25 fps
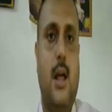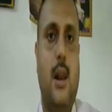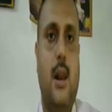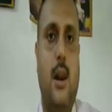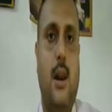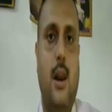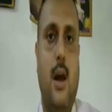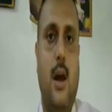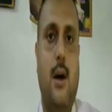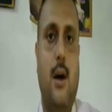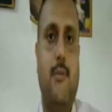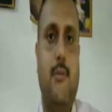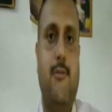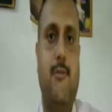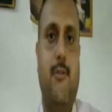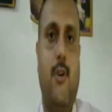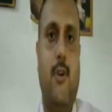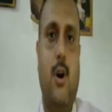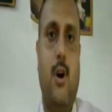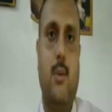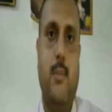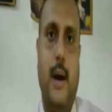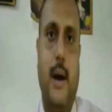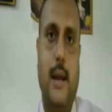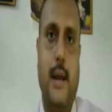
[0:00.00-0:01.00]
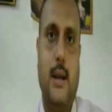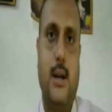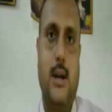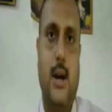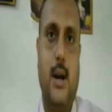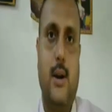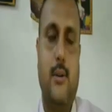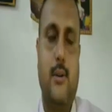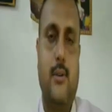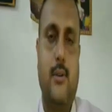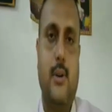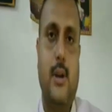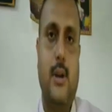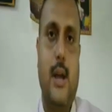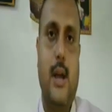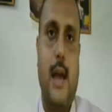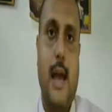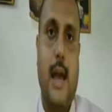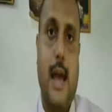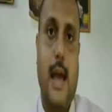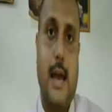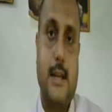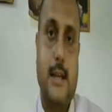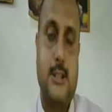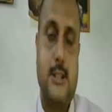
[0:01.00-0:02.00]
love for my country
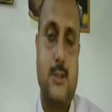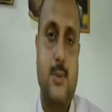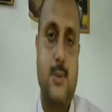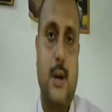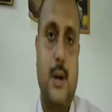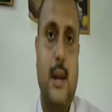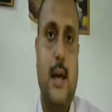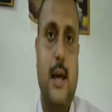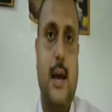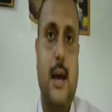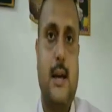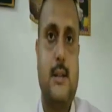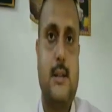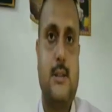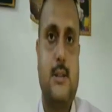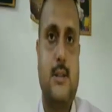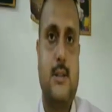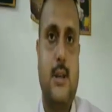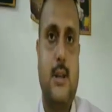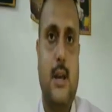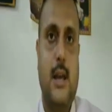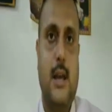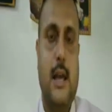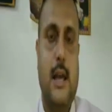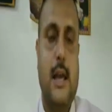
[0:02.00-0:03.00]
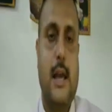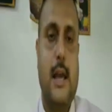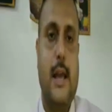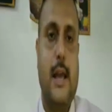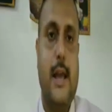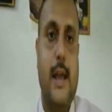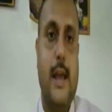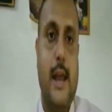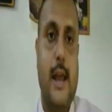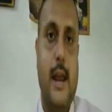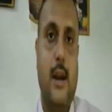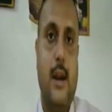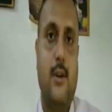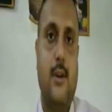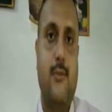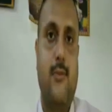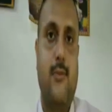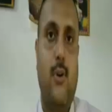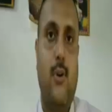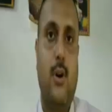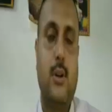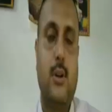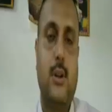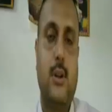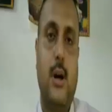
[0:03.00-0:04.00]
as well as hate
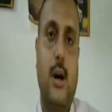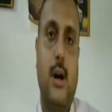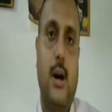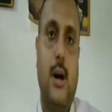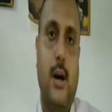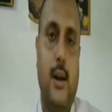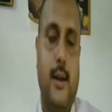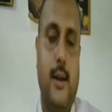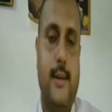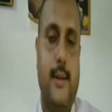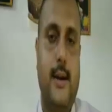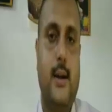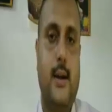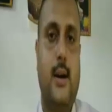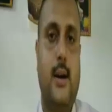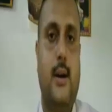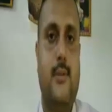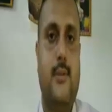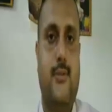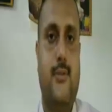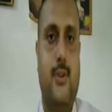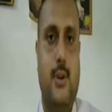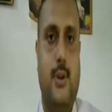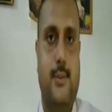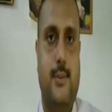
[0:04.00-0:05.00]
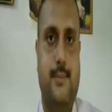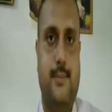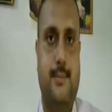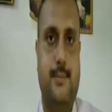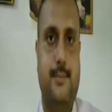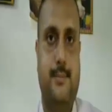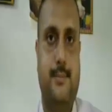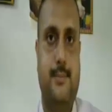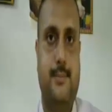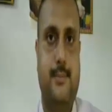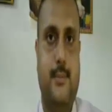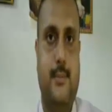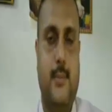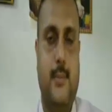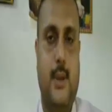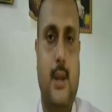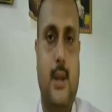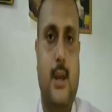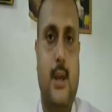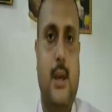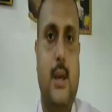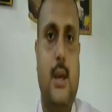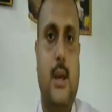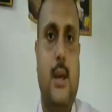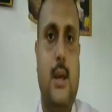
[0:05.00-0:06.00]
for the another country.
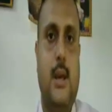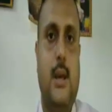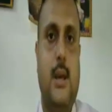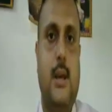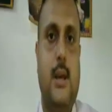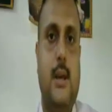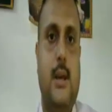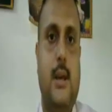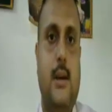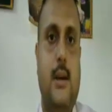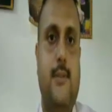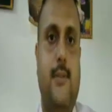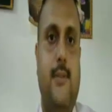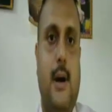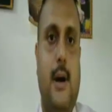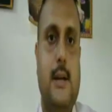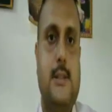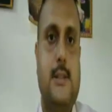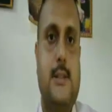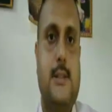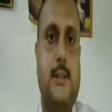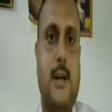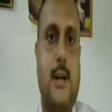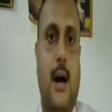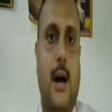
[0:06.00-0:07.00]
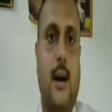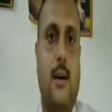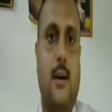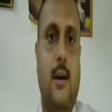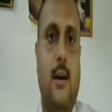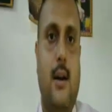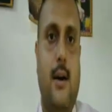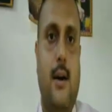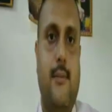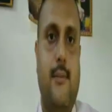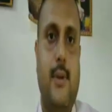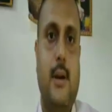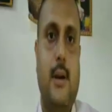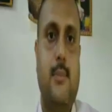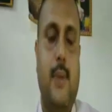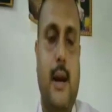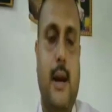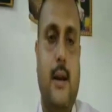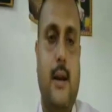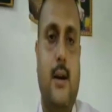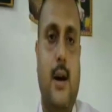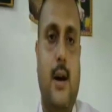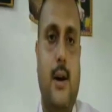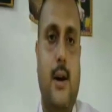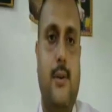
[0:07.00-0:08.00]
If I start loving
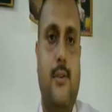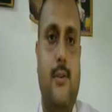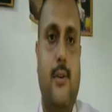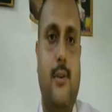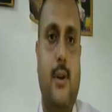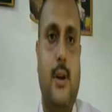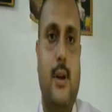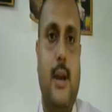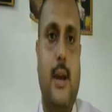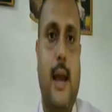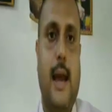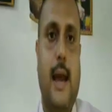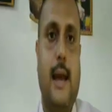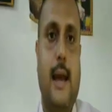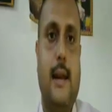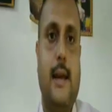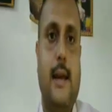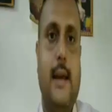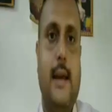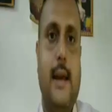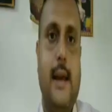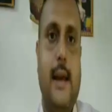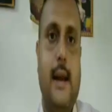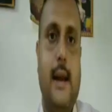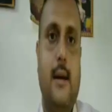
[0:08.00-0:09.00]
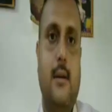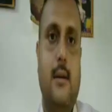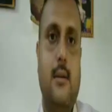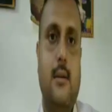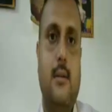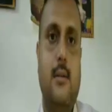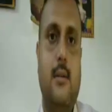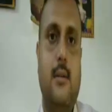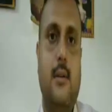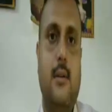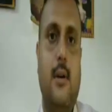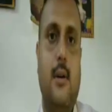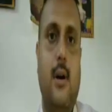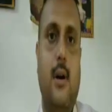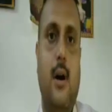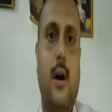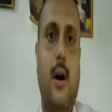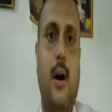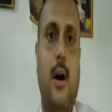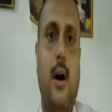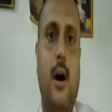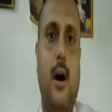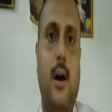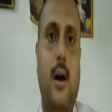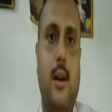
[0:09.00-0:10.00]
my country and hate
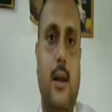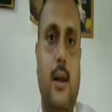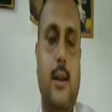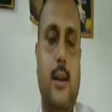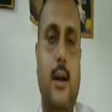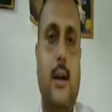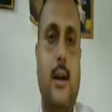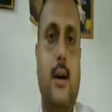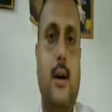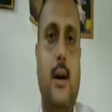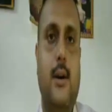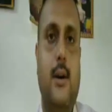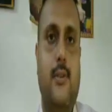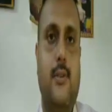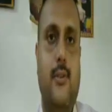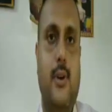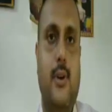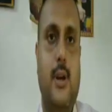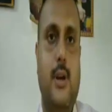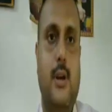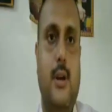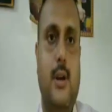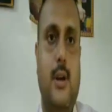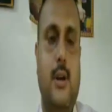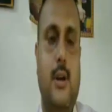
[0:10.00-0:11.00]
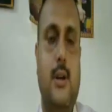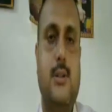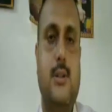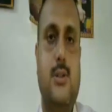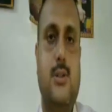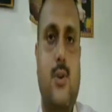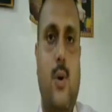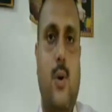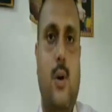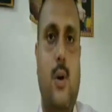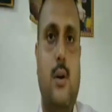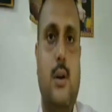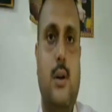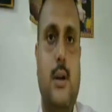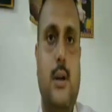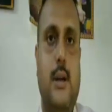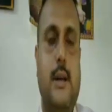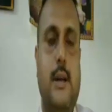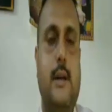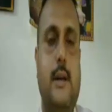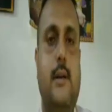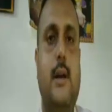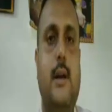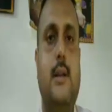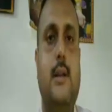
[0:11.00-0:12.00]
another country, it is called
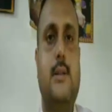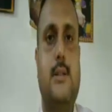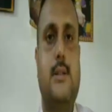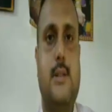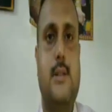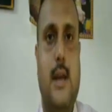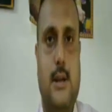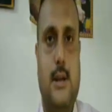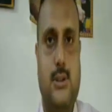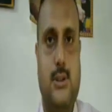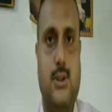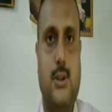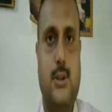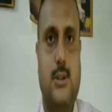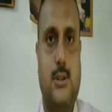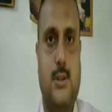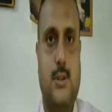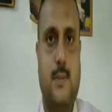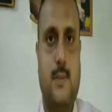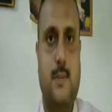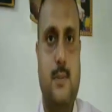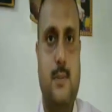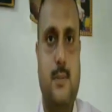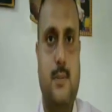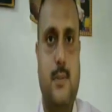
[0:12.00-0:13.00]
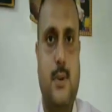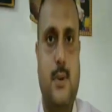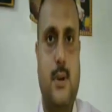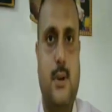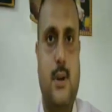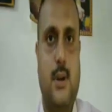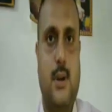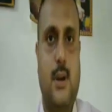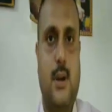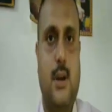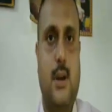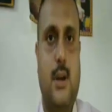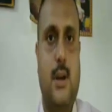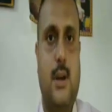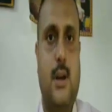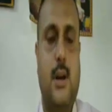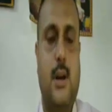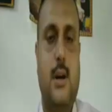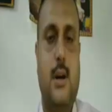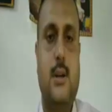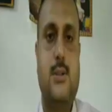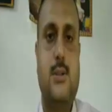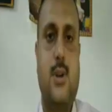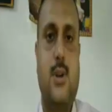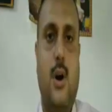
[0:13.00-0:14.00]
intense nationalism.
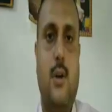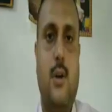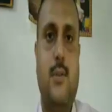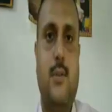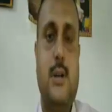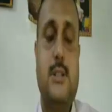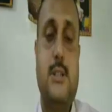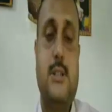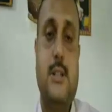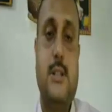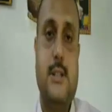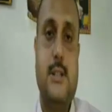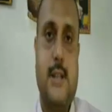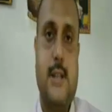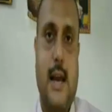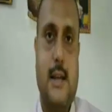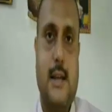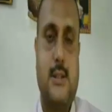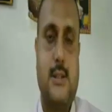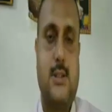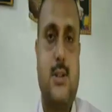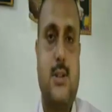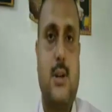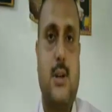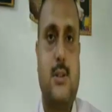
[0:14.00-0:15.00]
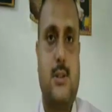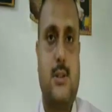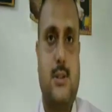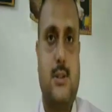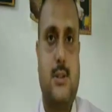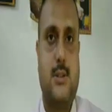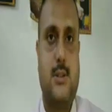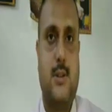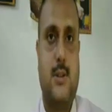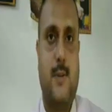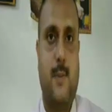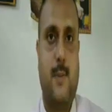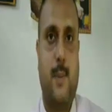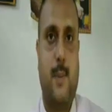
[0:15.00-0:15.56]
It is always disastrous.